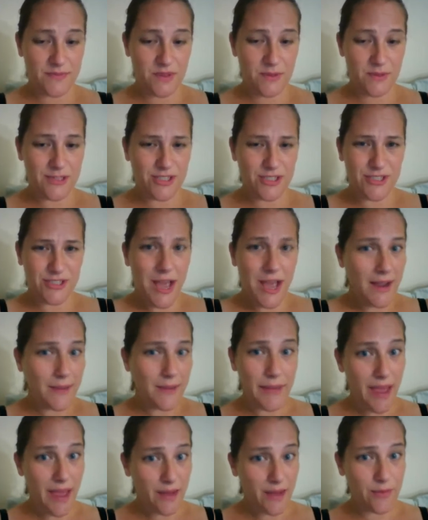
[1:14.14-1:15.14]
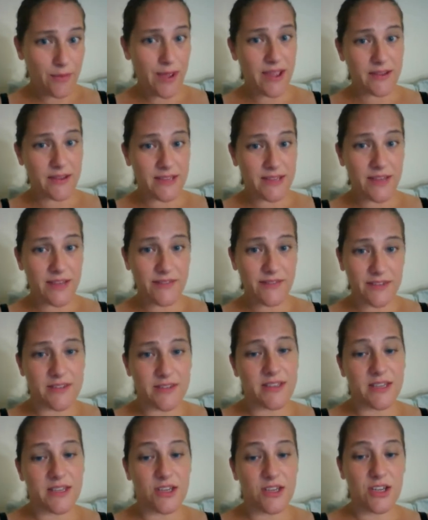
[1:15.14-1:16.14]
Which not in a bad way,
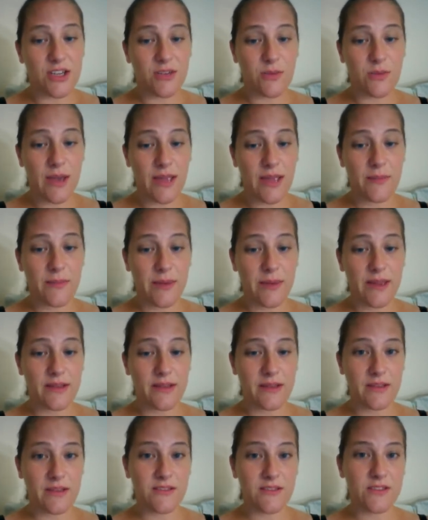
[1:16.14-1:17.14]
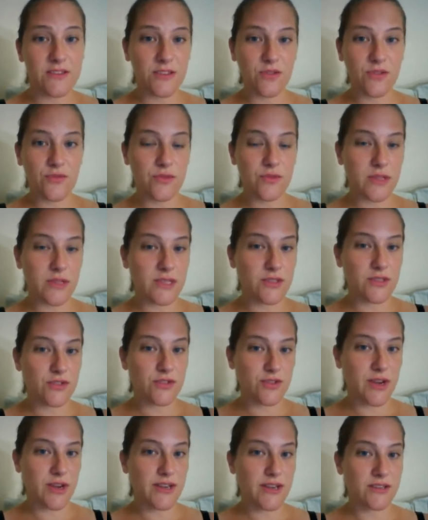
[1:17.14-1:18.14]
definitely a good way, but it's still really
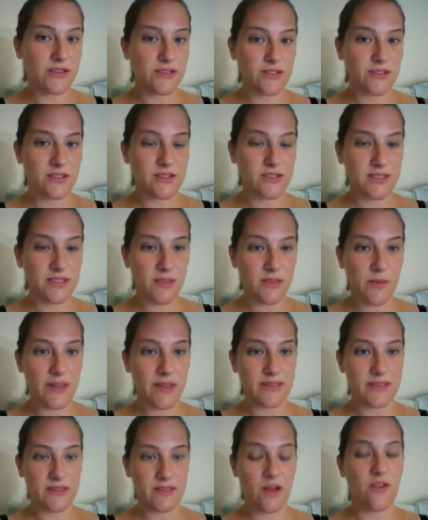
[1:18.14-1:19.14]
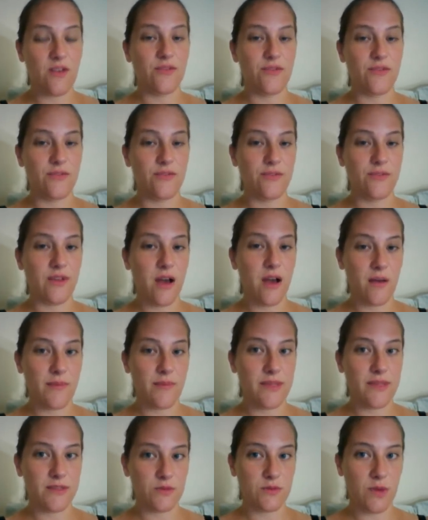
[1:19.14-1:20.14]
strange to see myself
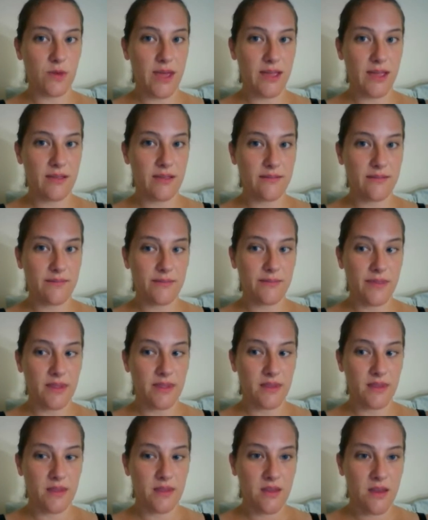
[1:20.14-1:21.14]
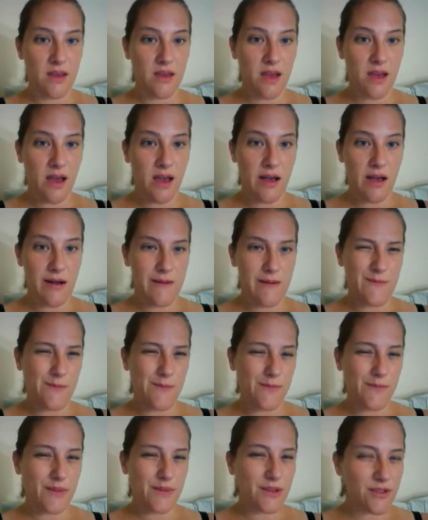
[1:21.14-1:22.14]
this way.
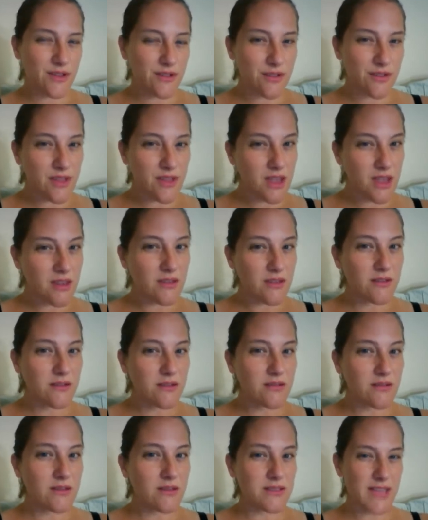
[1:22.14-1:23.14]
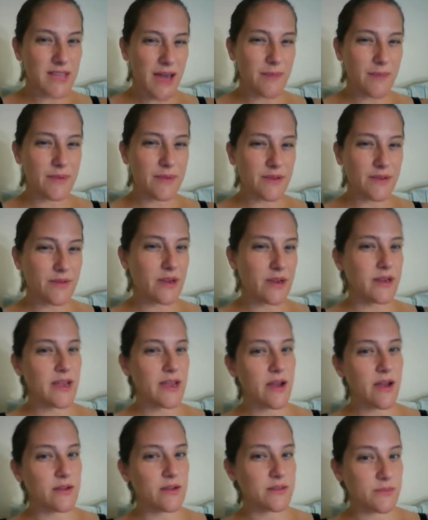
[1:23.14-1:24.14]
Another thing that's happening right
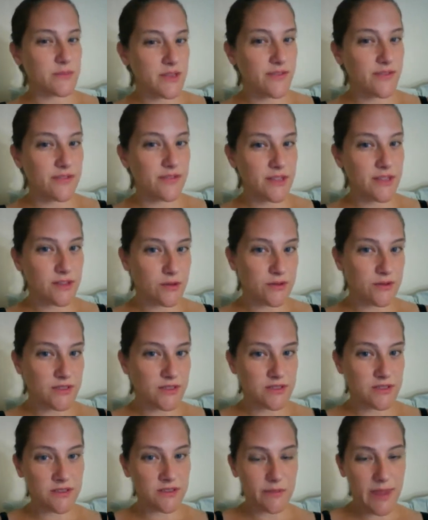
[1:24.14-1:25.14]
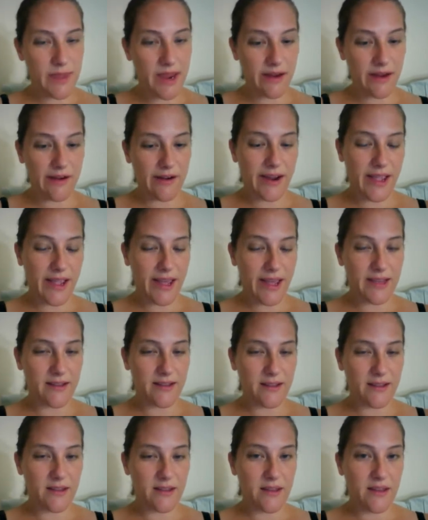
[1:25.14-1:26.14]
now is I'm definitely losing some hair. I
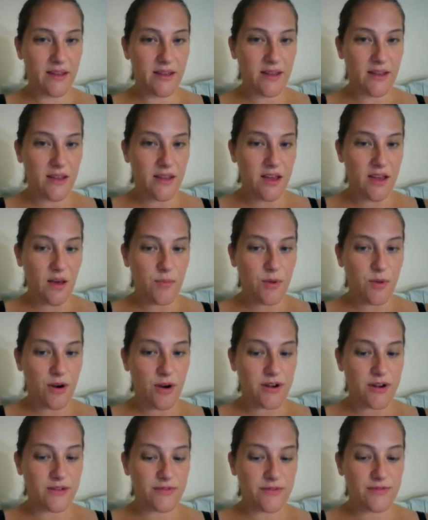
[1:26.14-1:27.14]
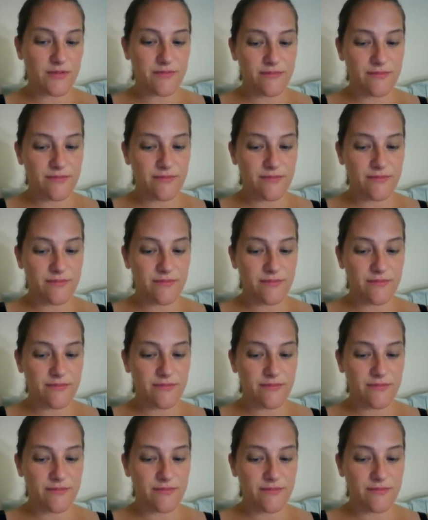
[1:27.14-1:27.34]
had a part of